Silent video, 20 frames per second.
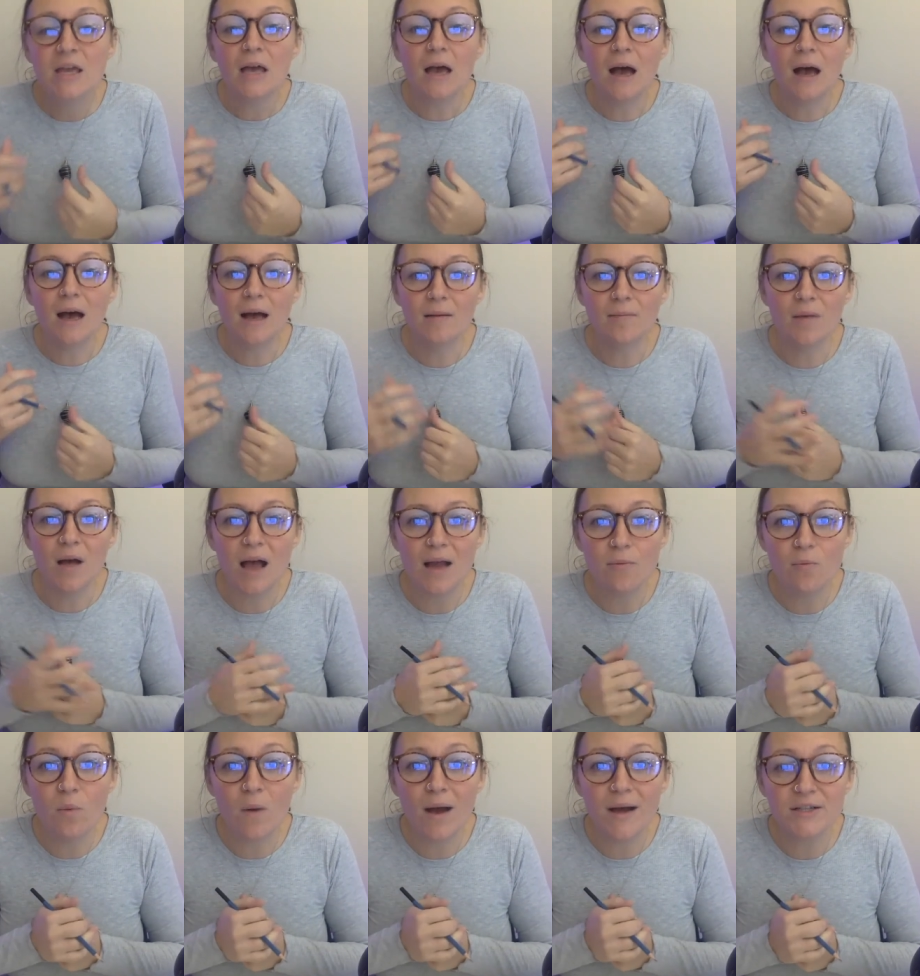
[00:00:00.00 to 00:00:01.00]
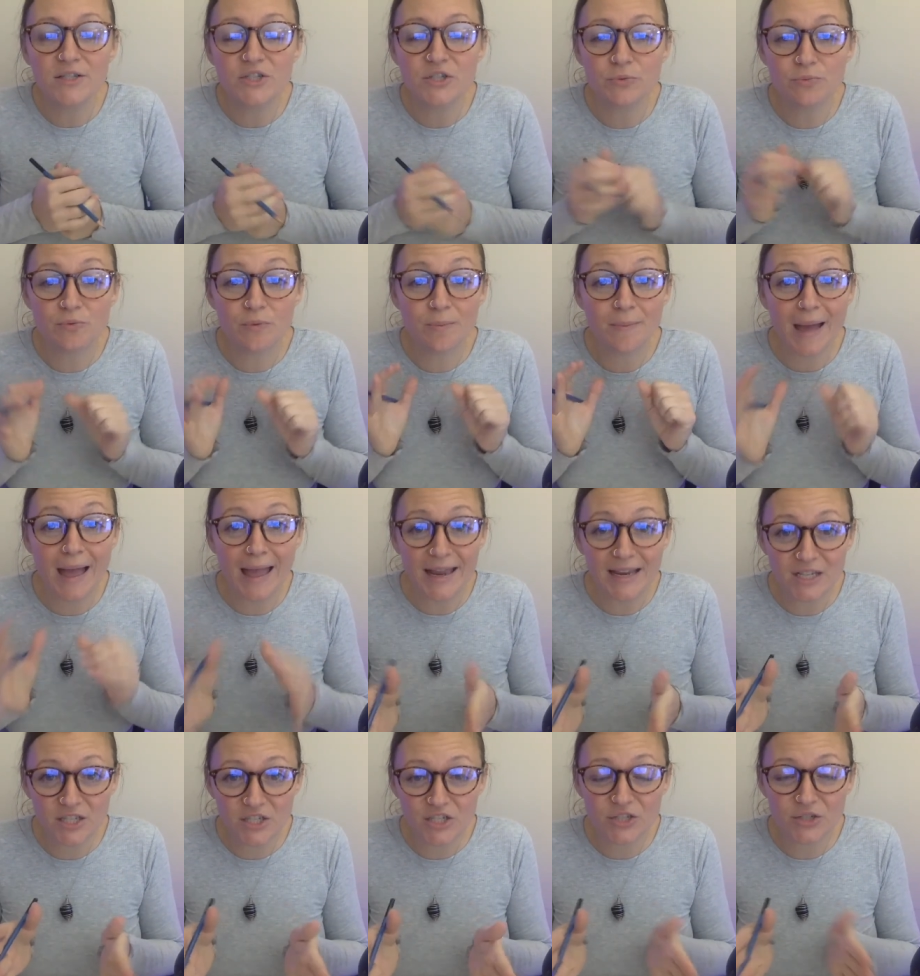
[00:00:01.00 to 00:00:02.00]
I want to
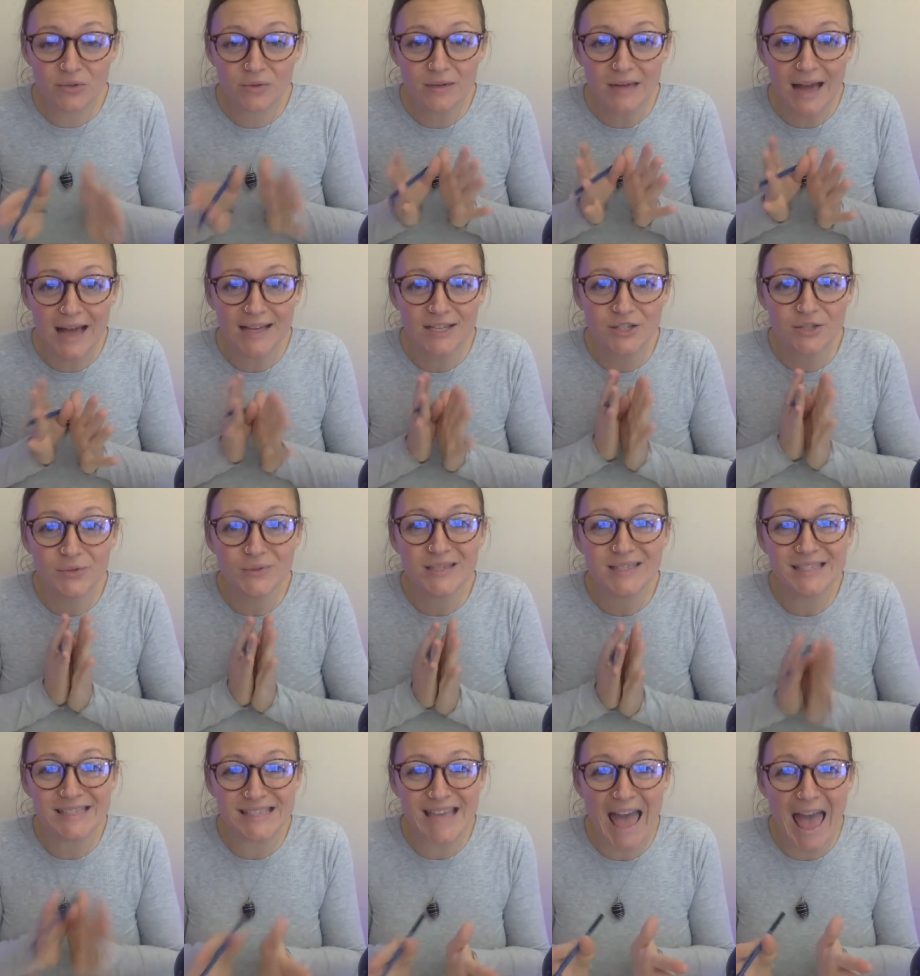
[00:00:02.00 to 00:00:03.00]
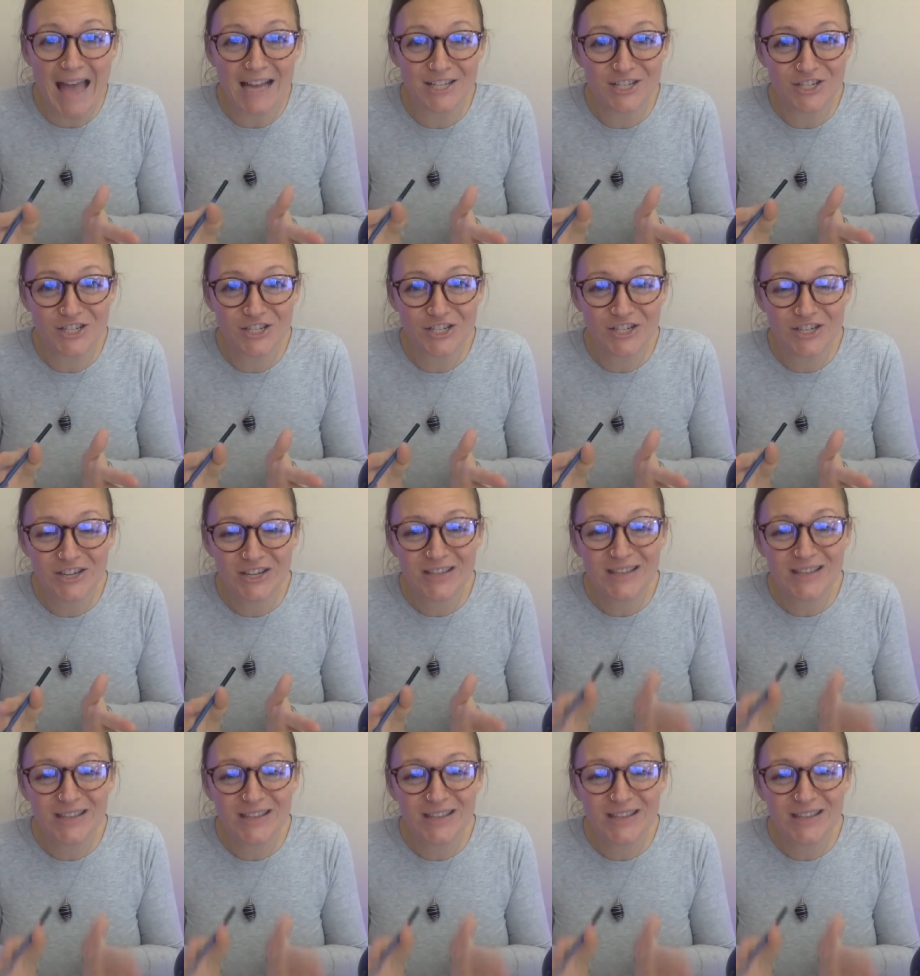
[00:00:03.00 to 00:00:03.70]
remind you not to sketch.